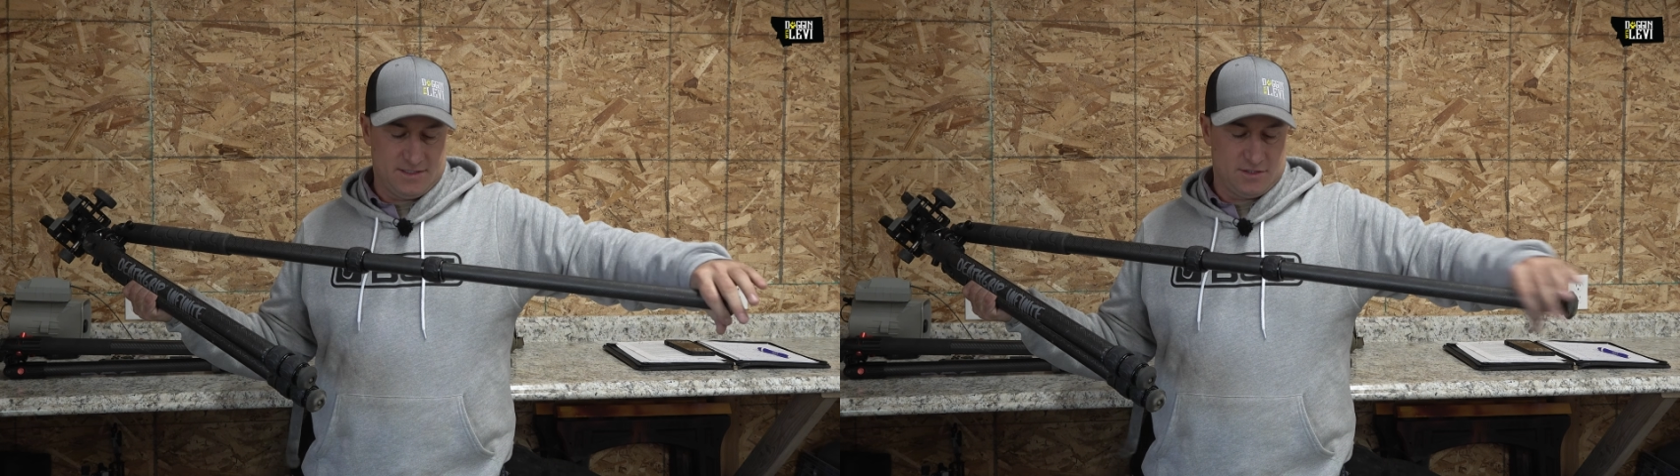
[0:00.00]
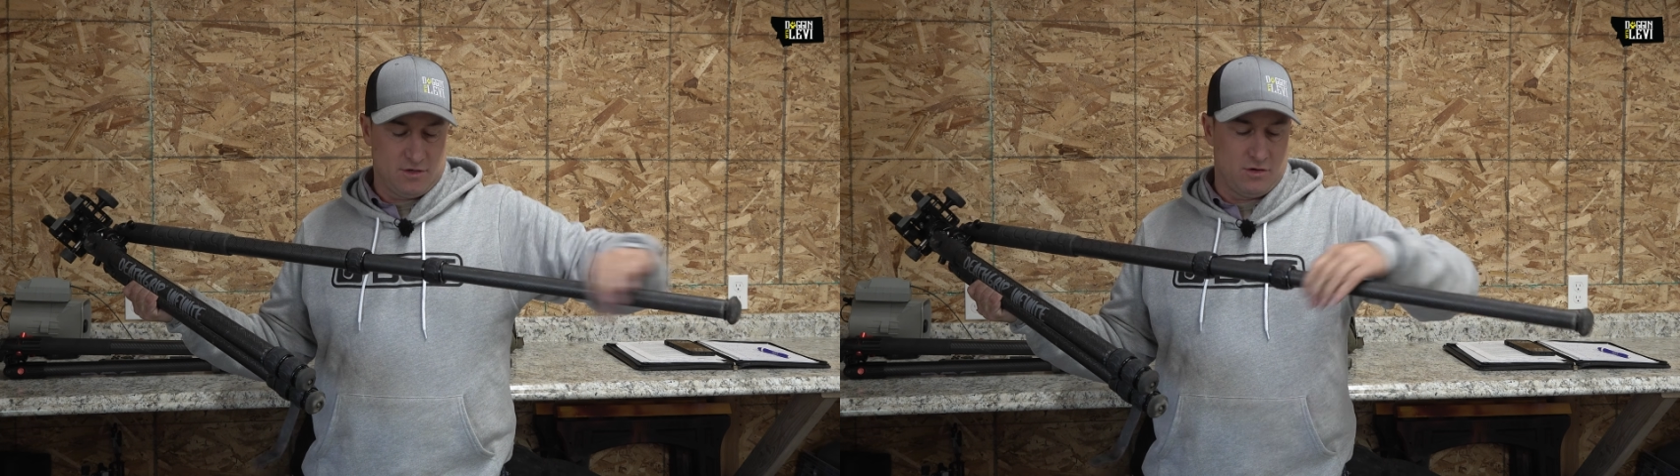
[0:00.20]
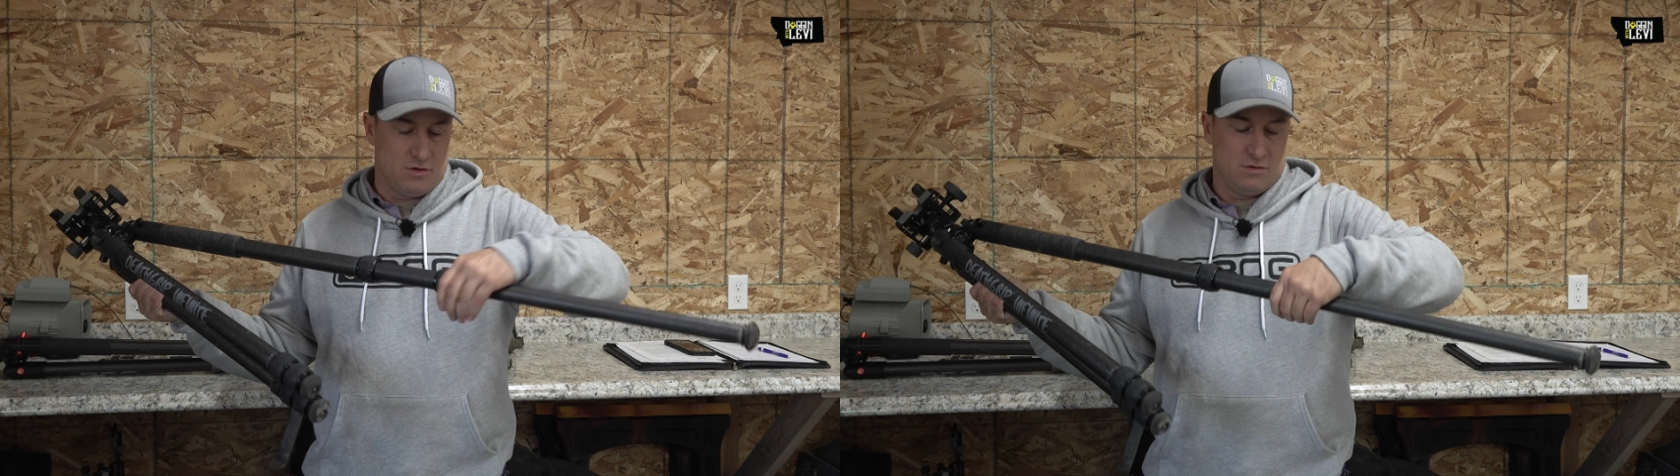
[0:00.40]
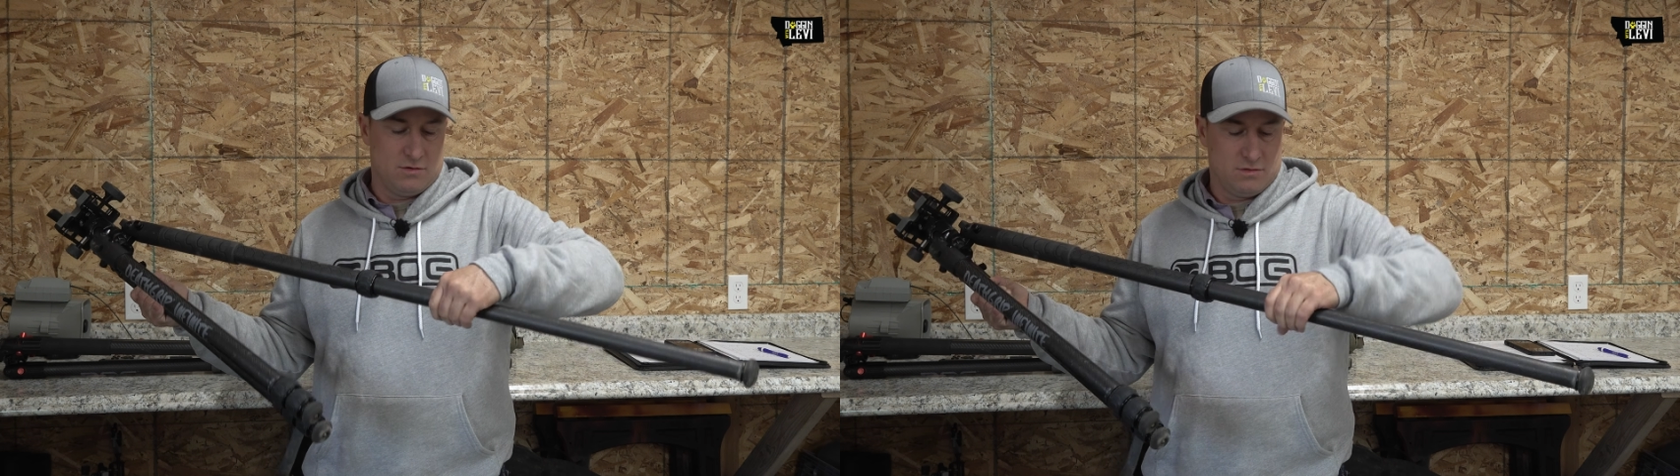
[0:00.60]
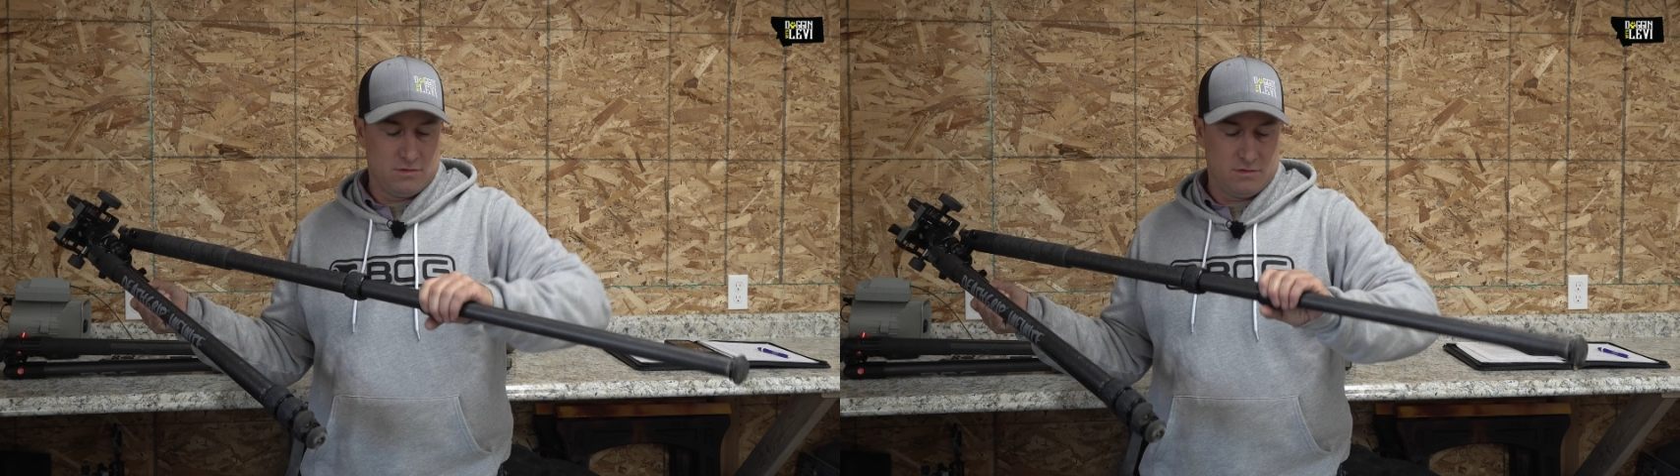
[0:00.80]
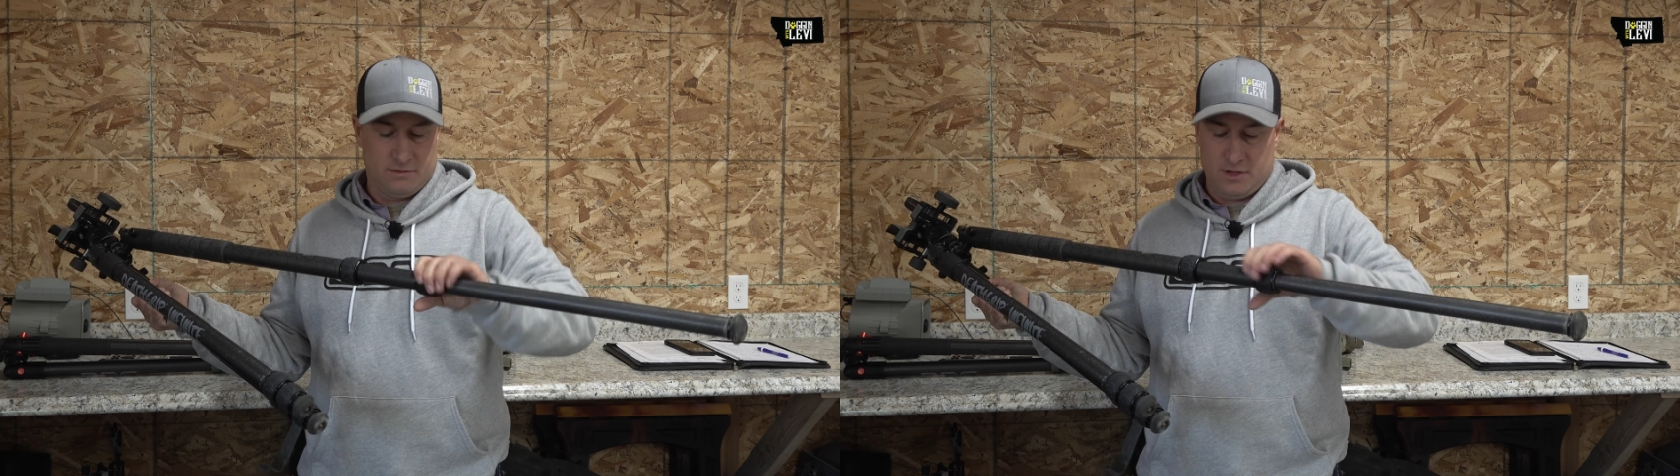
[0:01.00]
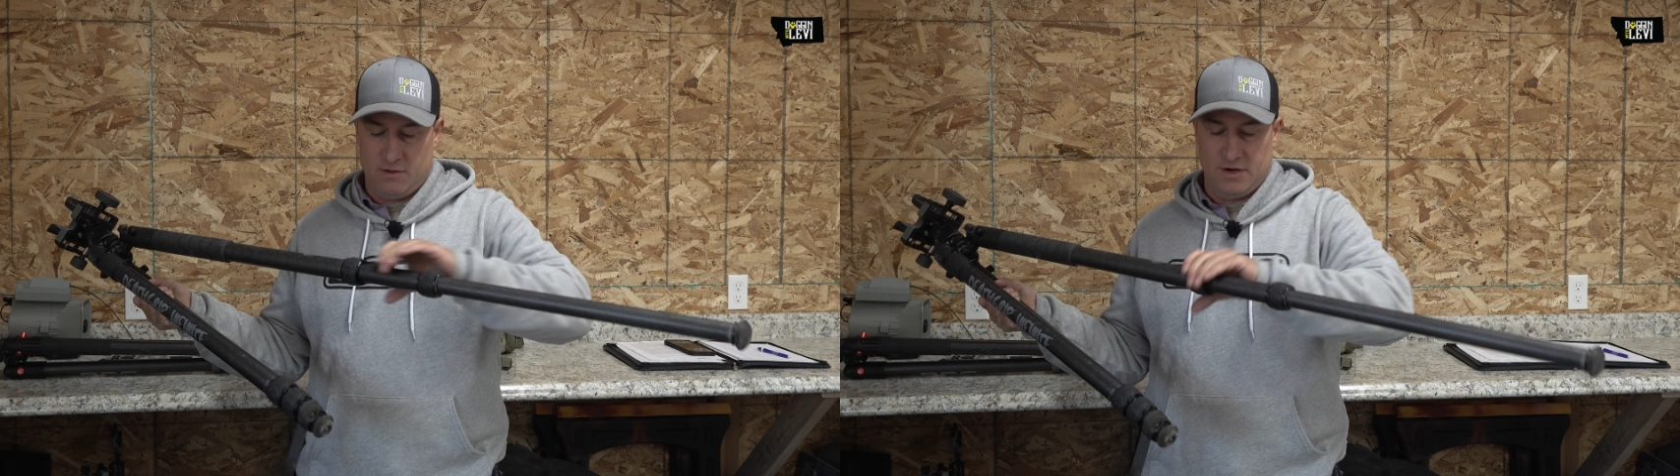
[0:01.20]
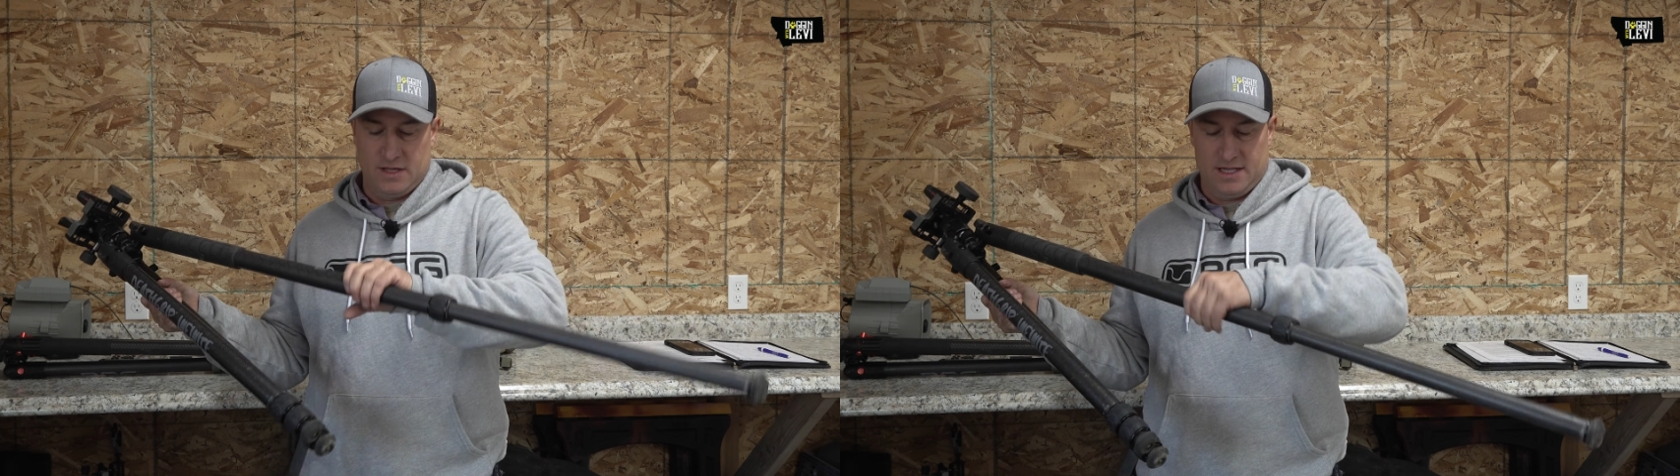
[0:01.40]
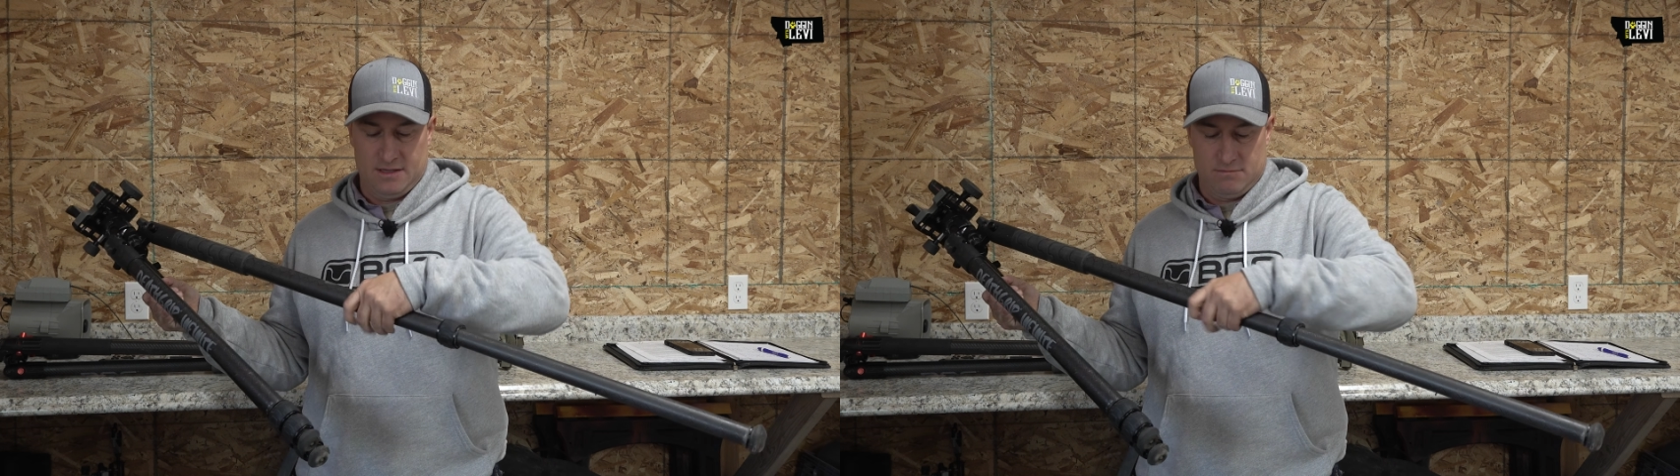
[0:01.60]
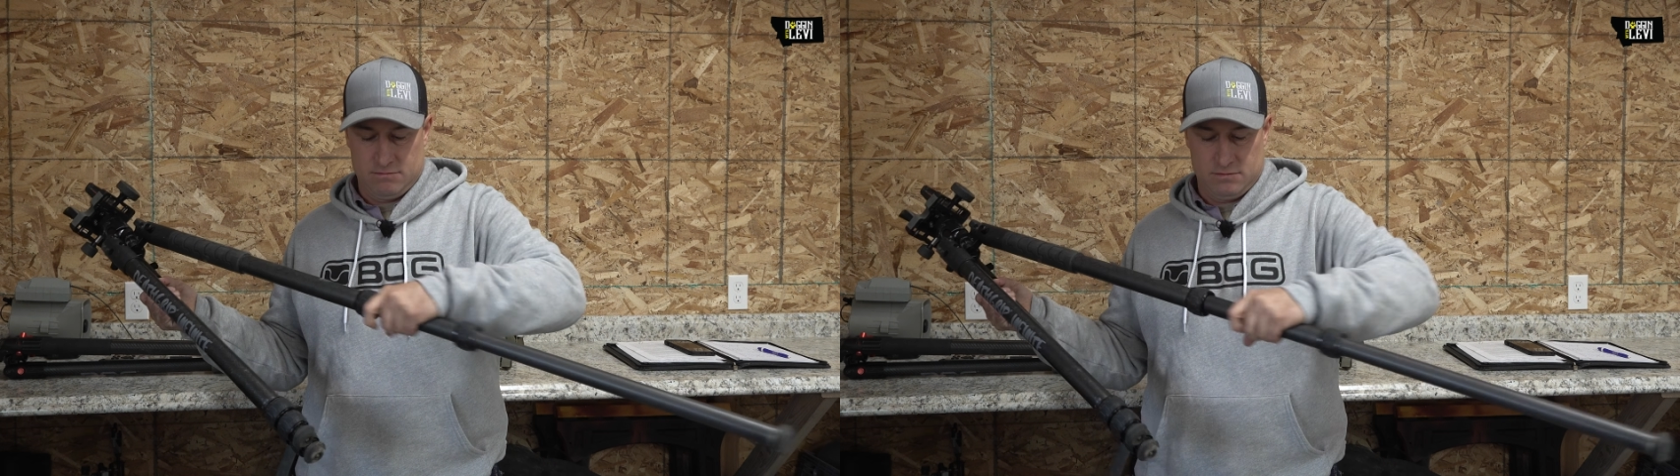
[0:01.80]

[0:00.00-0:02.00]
so they're really